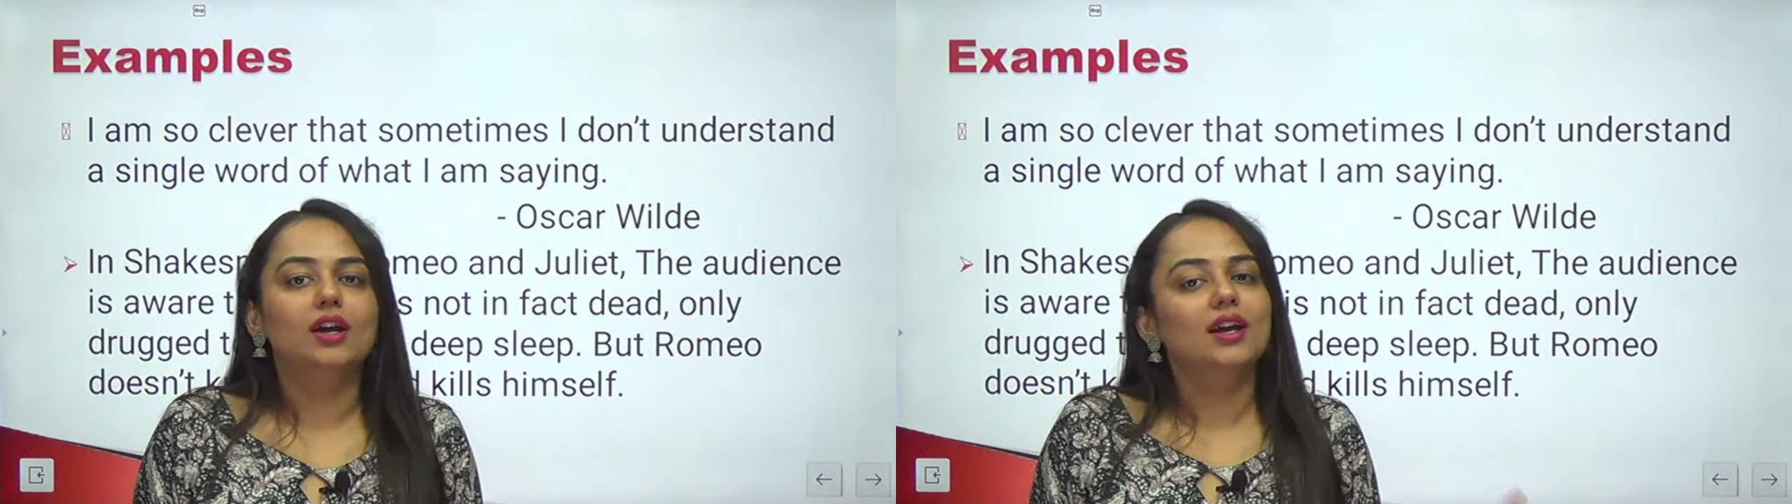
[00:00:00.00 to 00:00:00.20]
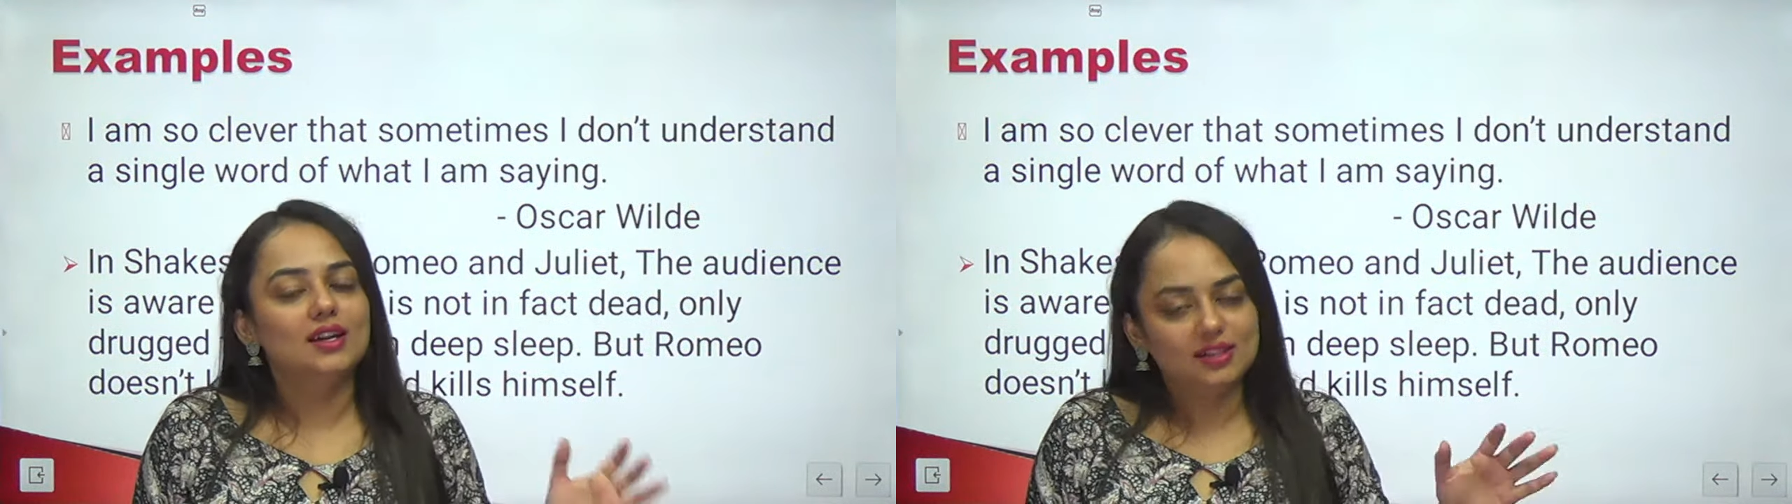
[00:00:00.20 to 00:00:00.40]

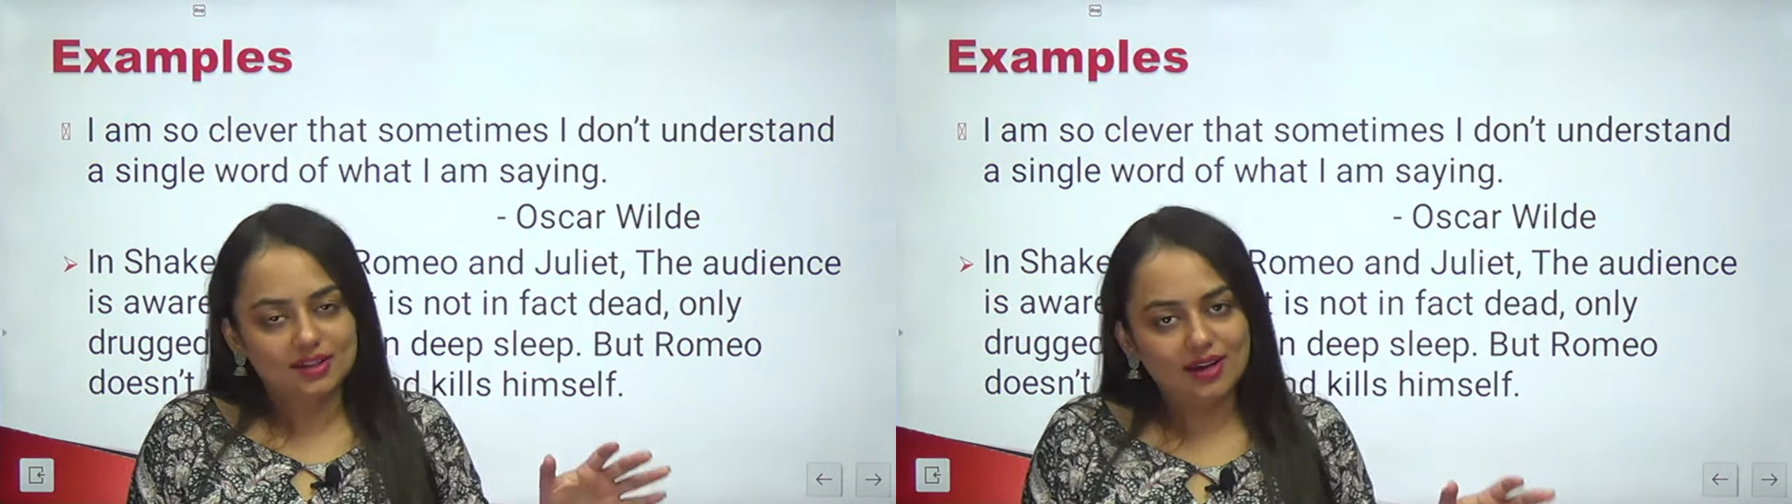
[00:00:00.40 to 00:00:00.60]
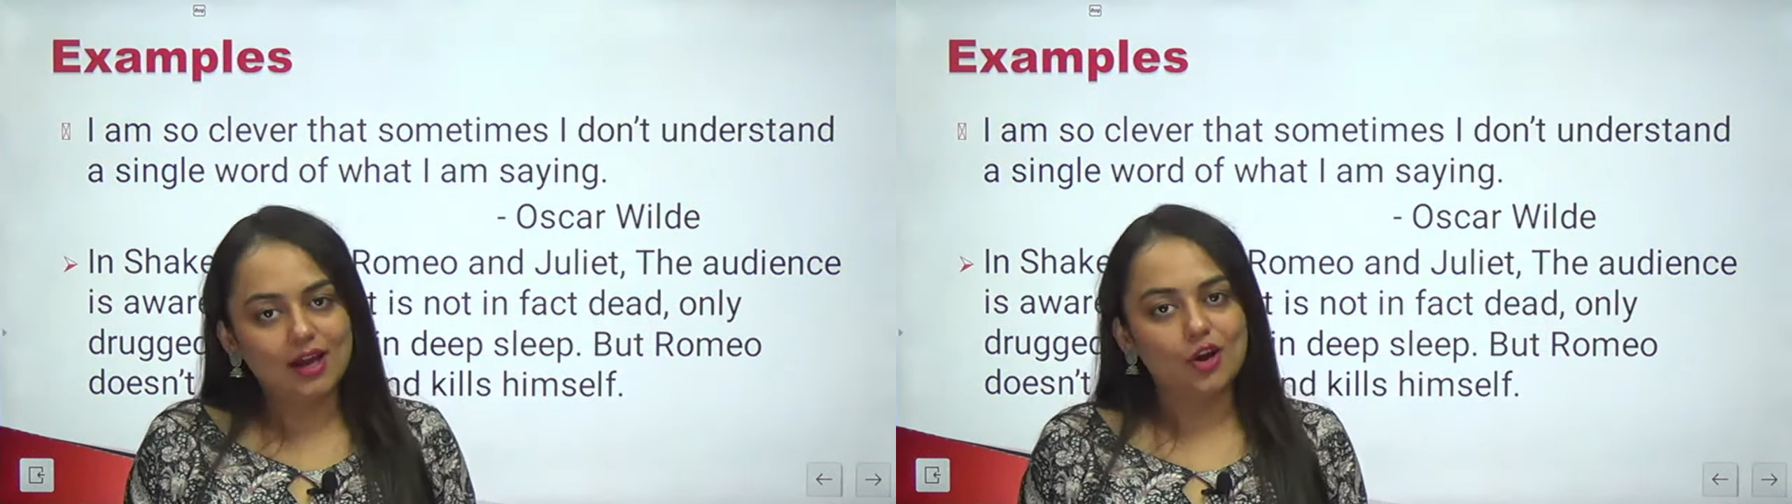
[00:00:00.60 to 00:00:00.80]
Isn't
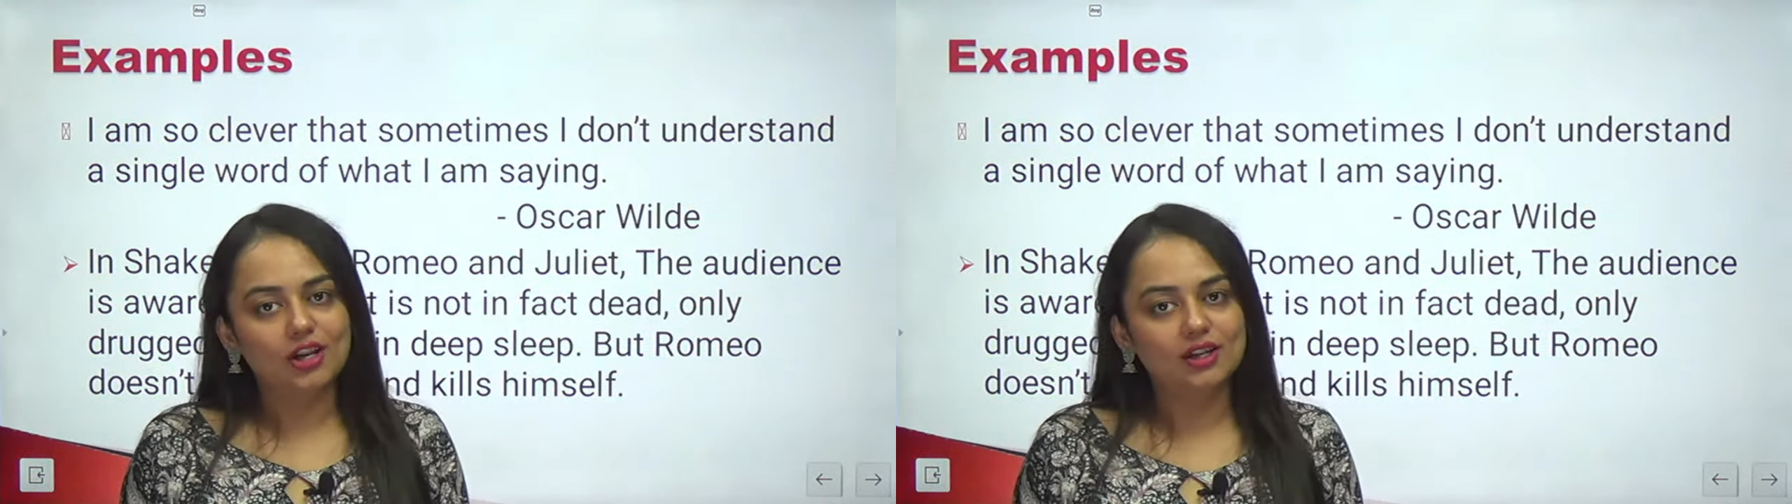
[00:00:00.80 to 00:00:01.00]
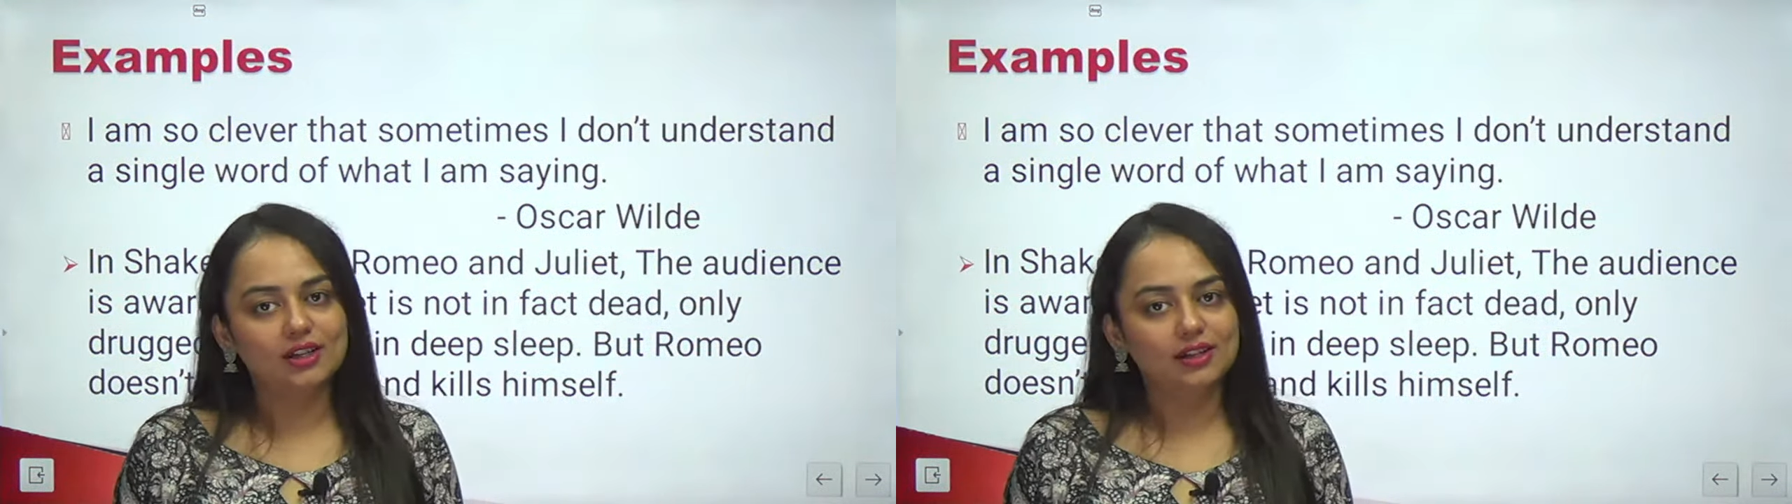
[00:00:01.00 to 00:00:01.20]
it
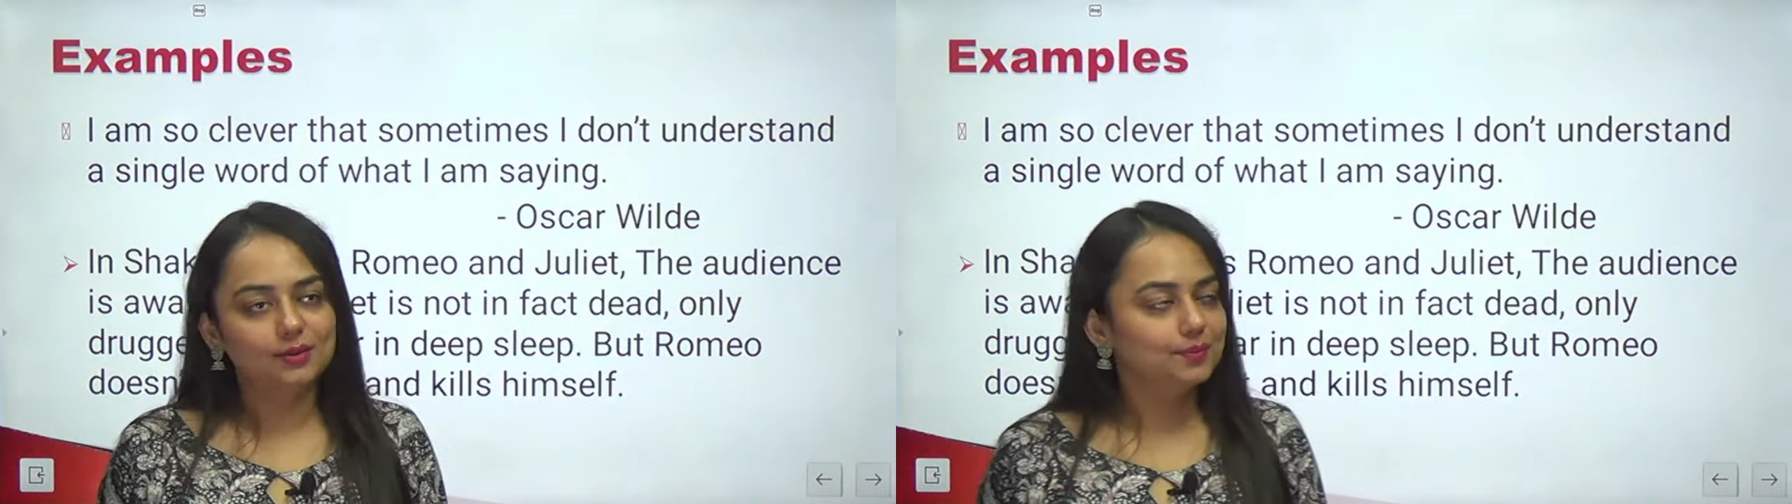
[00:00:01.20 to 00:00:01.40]
ironical?